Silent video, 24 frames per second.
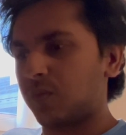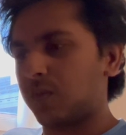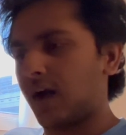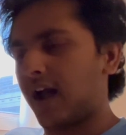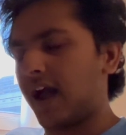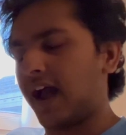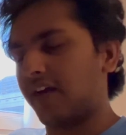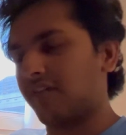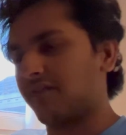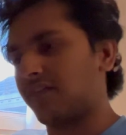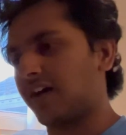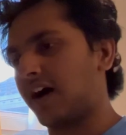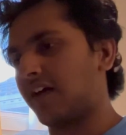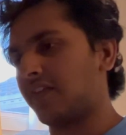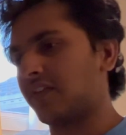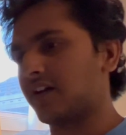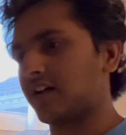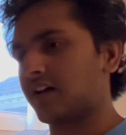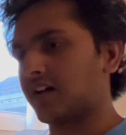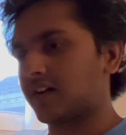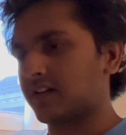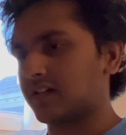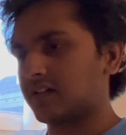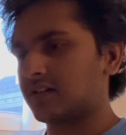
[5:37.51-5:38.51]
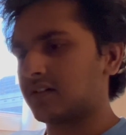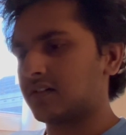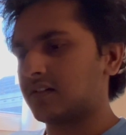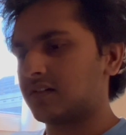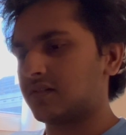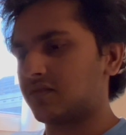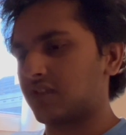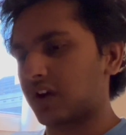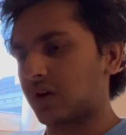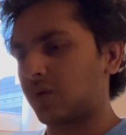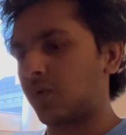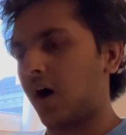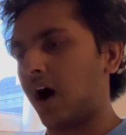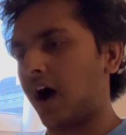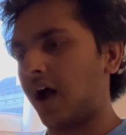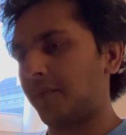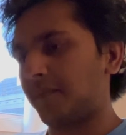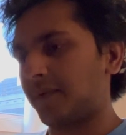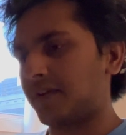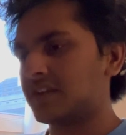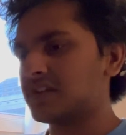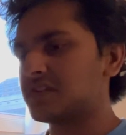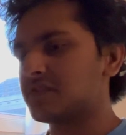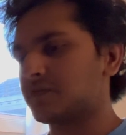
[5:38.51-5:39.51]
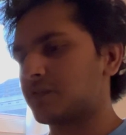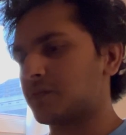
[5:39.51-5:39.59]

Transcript: have other requirements.